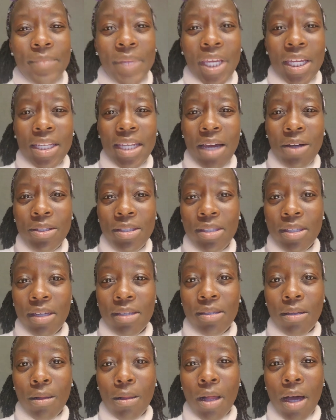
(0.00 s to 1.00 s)
Now it's
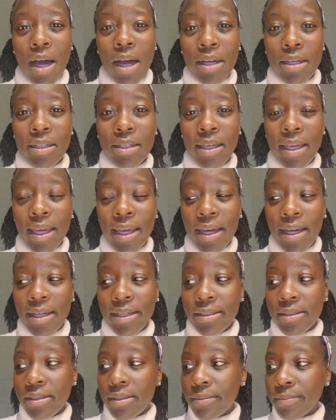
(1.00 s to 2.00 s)
6 o'clock,
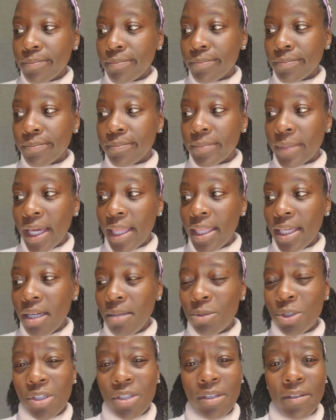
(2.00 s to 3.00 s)
and I think
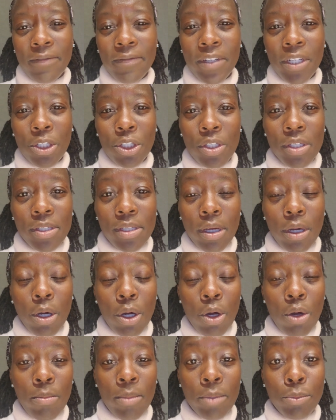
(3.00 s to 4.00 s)
I'm just going to finish this at
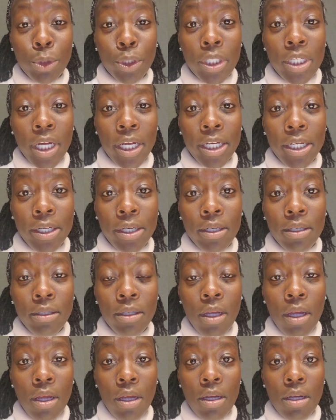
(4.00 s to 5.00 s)
home. I'm really tired. I'm
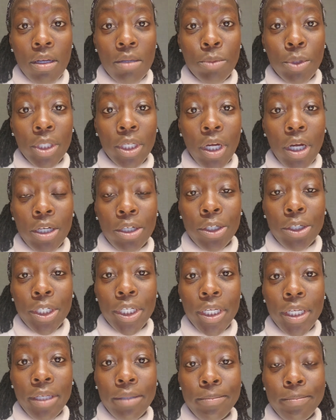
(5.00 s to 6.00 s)
really
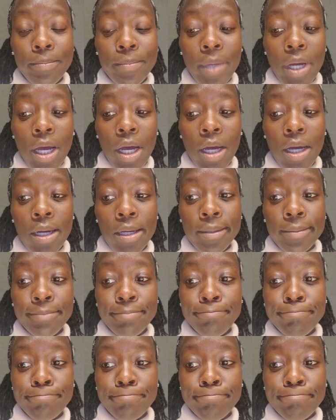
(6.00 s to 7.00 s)
hungry.
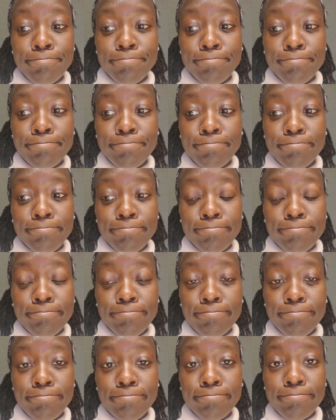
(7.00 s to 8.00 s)

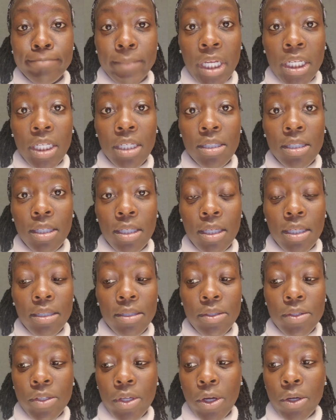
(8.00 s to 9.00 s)
I need to
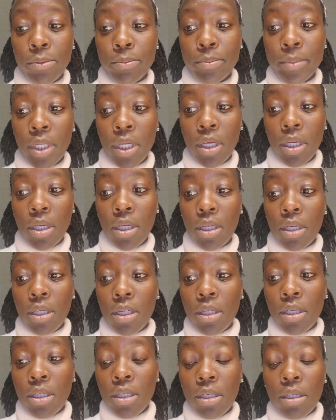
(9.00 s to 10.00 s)
eat, so
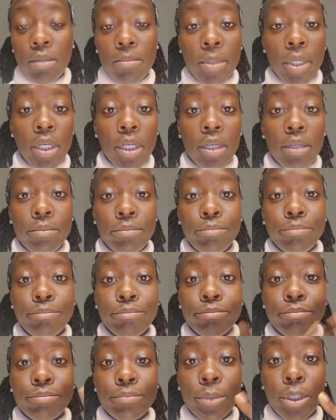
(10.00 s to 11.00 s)
I'm going to
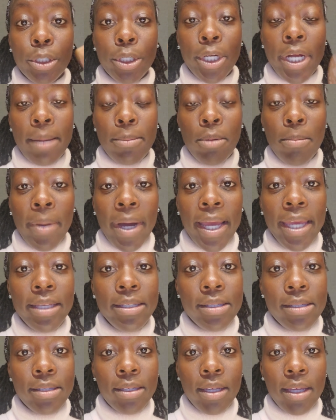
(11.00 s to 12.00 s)
grab a
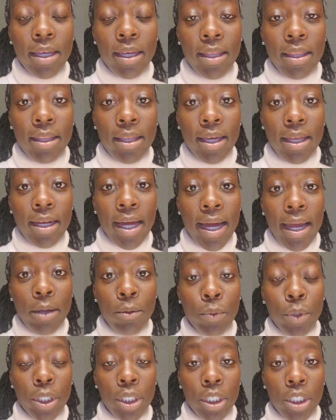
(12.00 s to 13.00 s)
bite, and then I
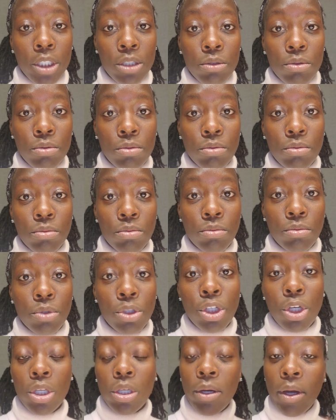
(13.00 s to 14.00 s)
will
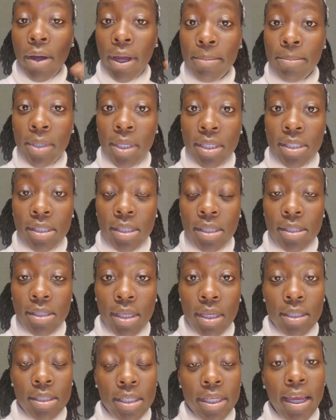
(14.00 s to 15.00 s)
show you how I piece this
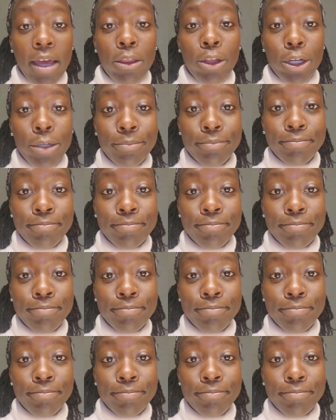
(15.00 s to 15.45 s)
thing together.